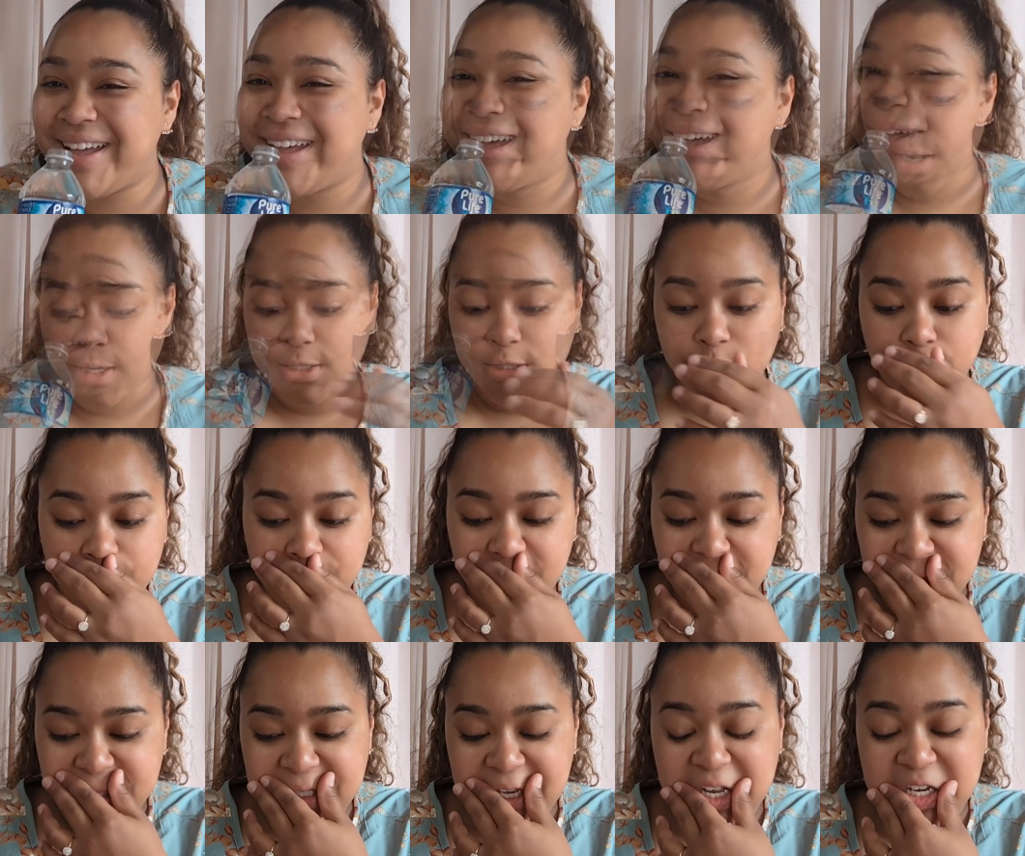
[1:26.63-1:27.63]
All right, so
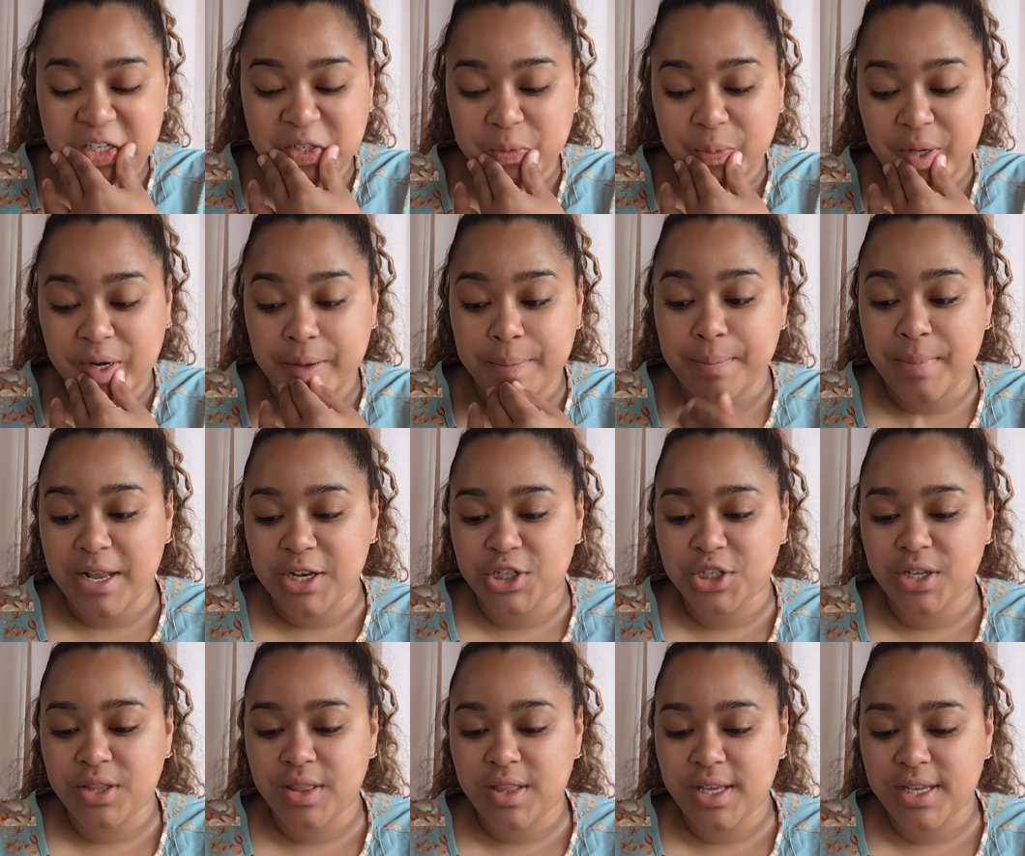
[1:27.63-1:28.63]
first I did want to
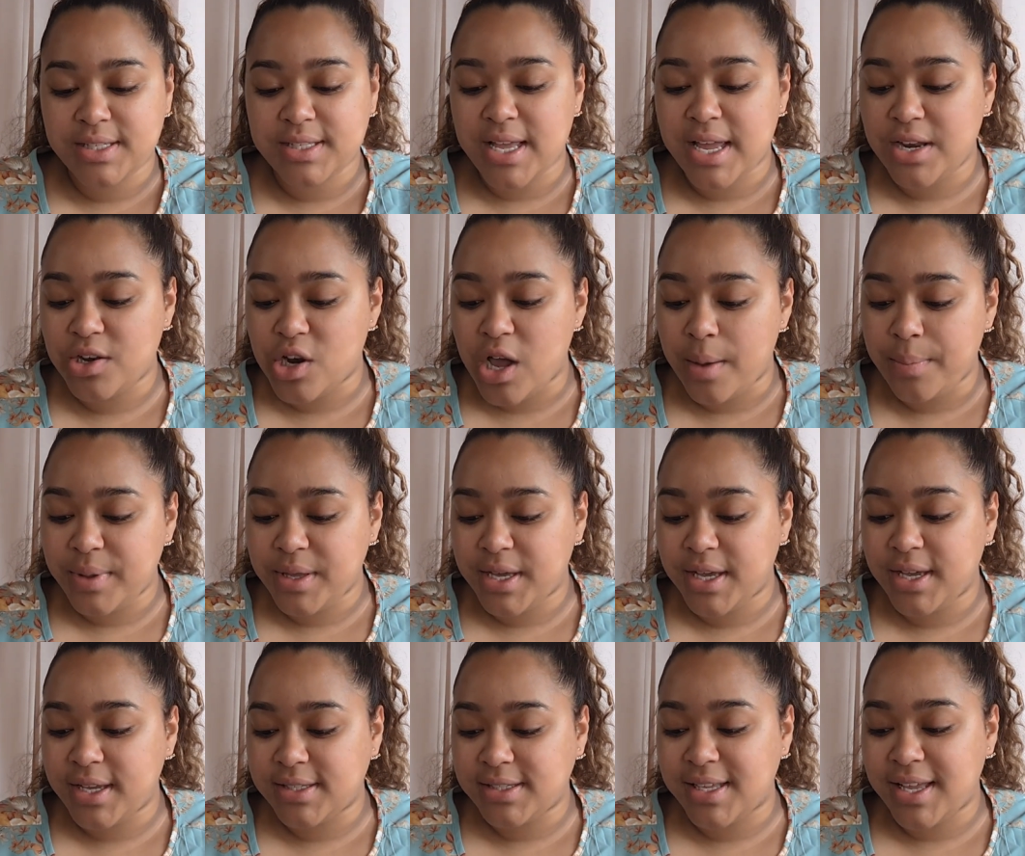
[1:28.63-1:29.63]
mention this, and not
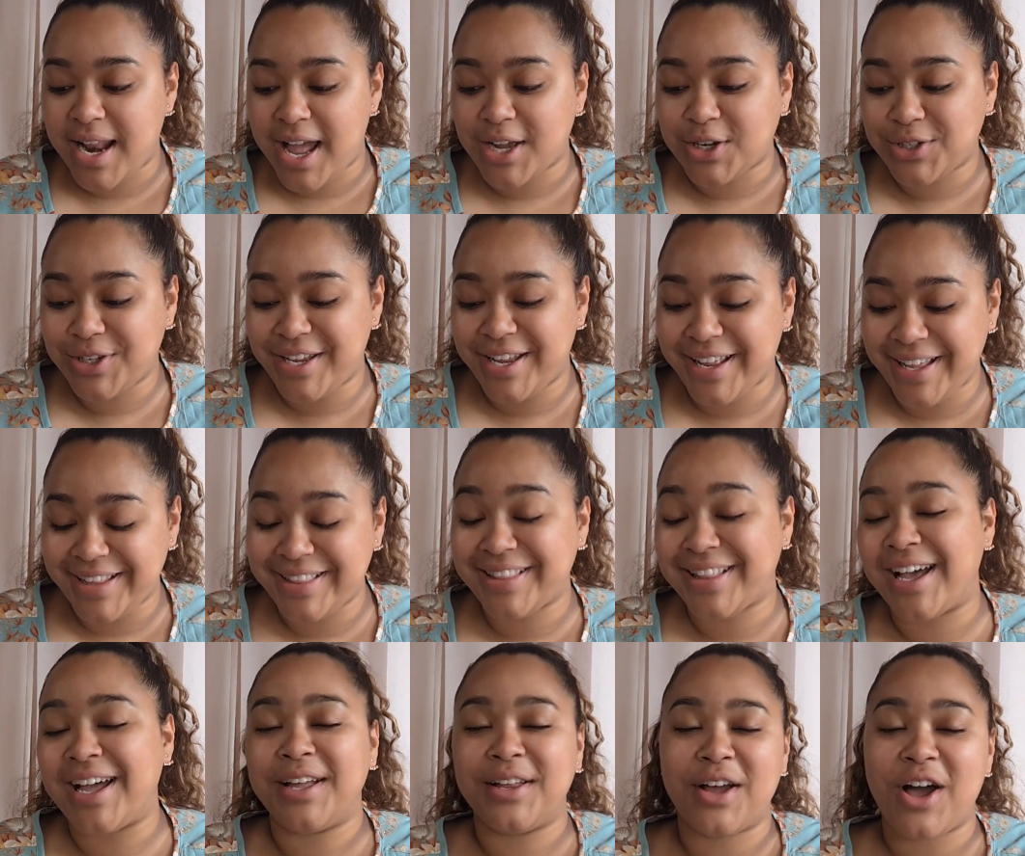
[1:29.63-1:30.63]
because it actually,
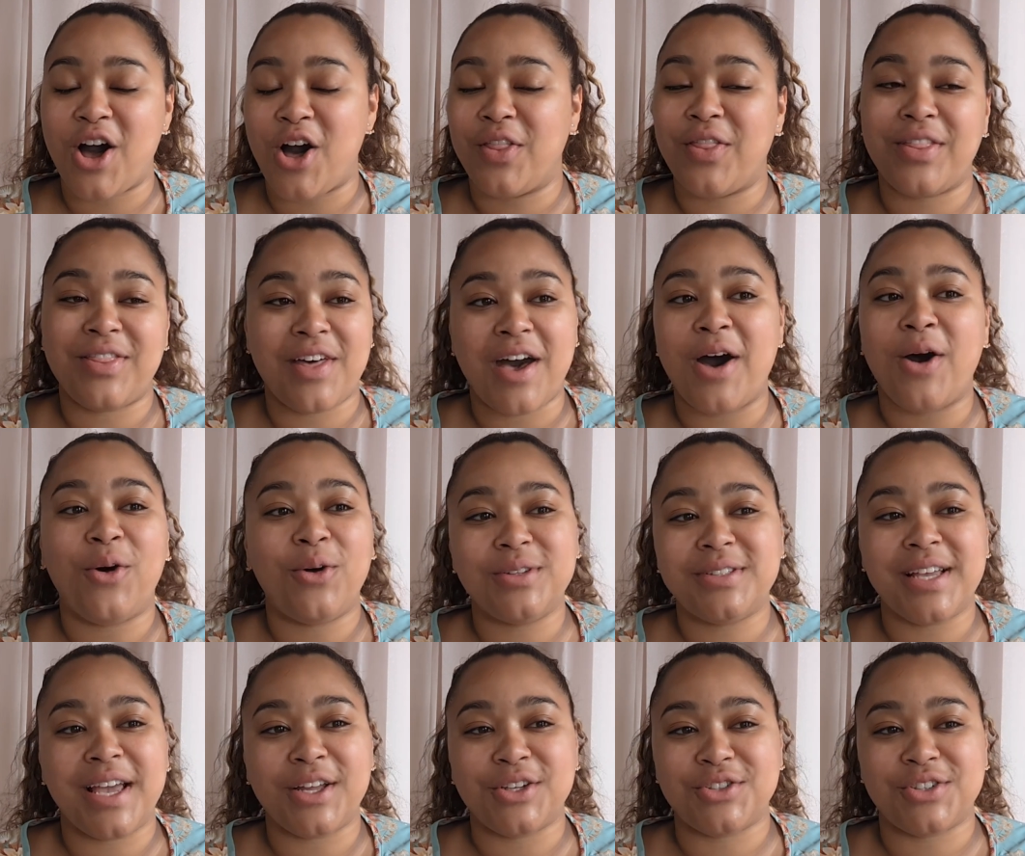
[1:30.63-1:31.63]
that whole
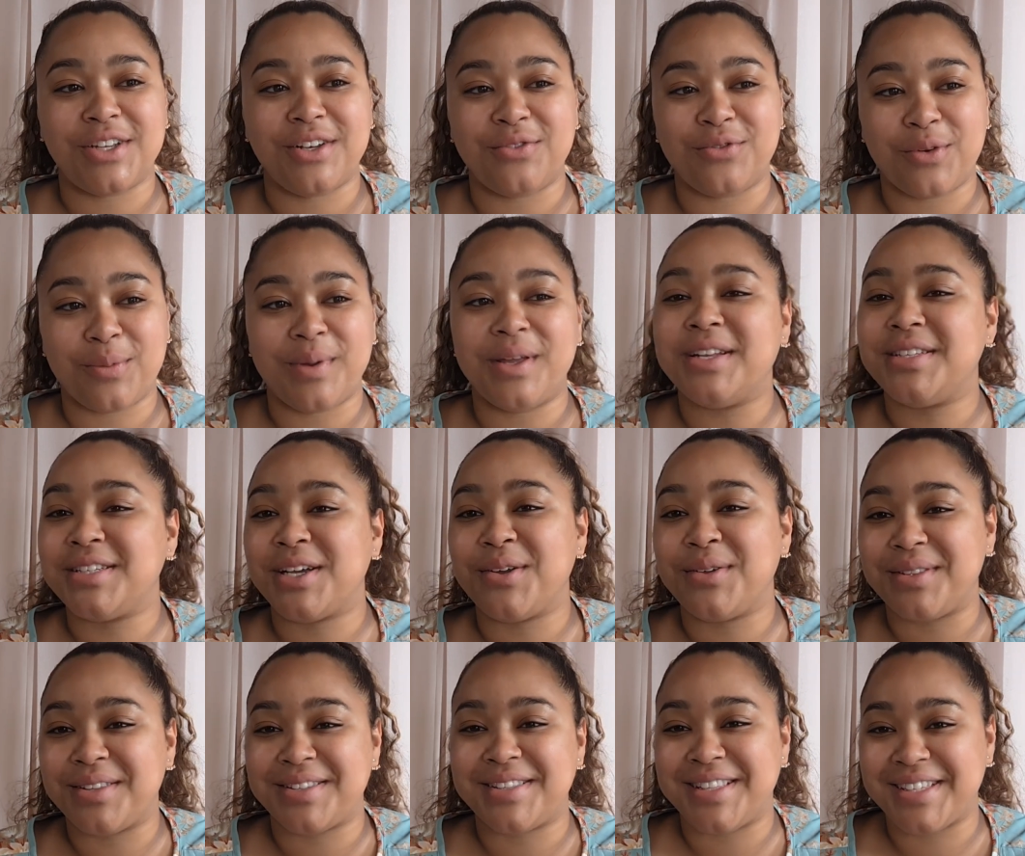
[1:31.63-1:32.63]
tangent for me to tell
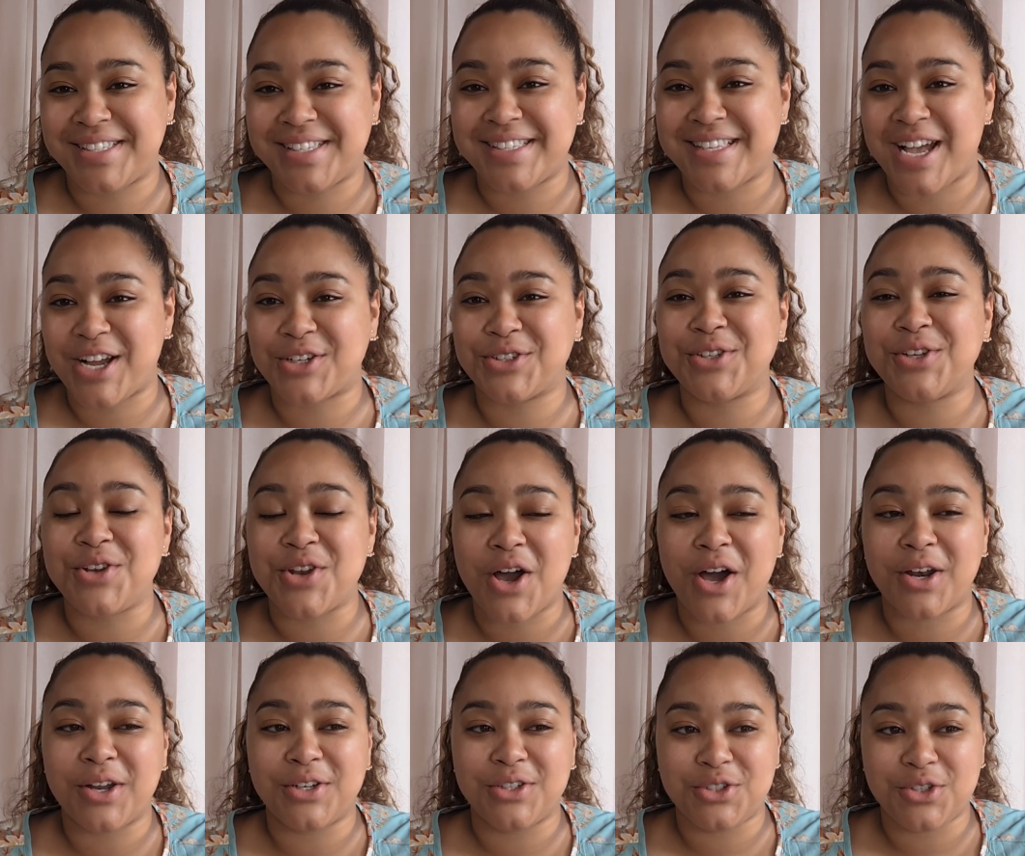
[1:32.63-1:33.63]
you that this is actually
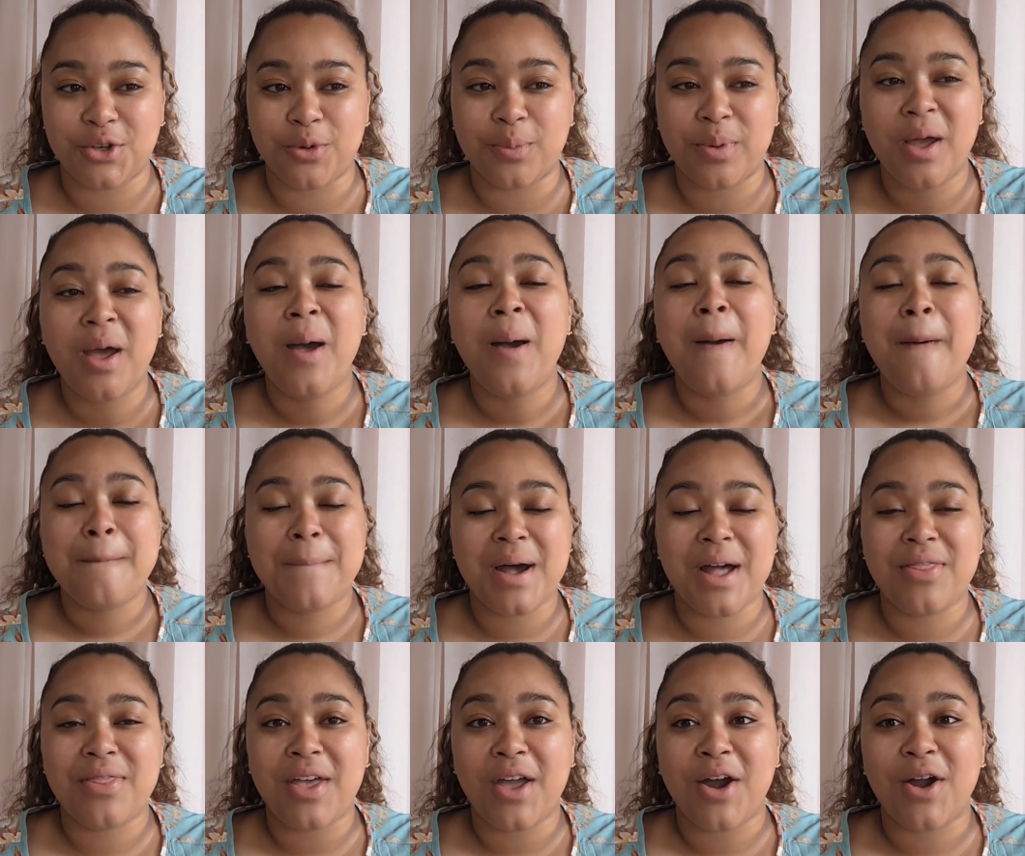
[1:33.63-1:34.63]
not a dupe,
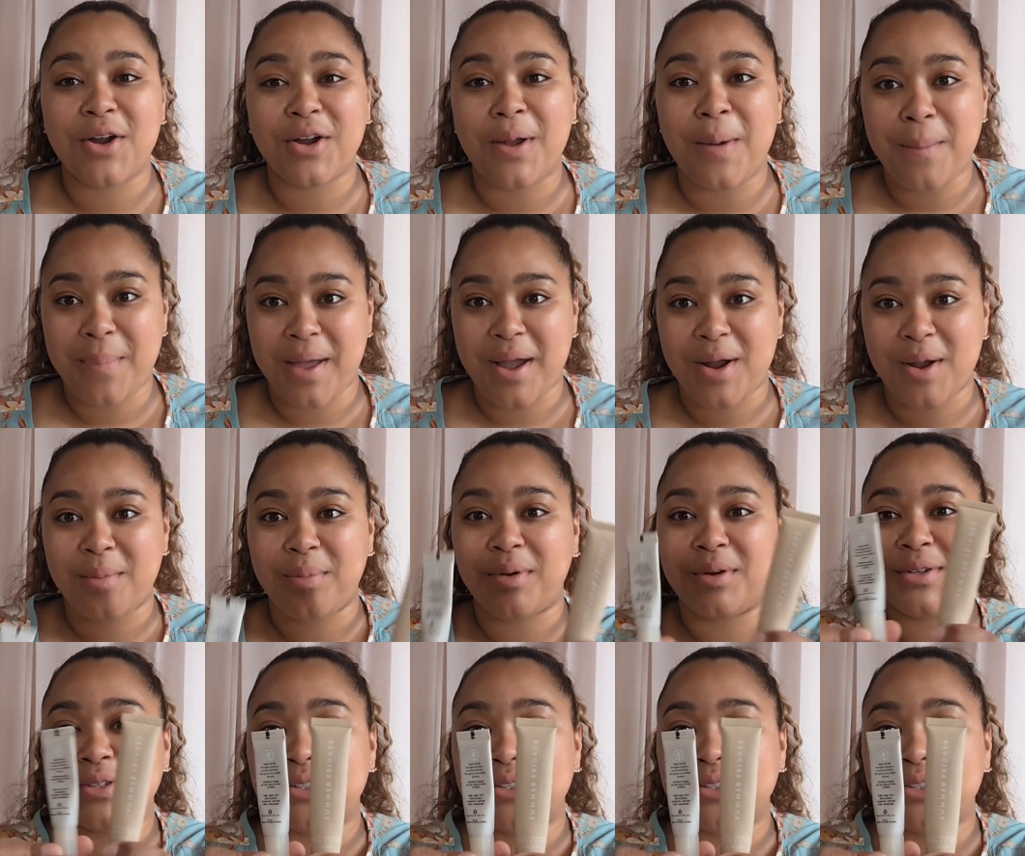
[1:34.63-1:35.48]
but they are comparable.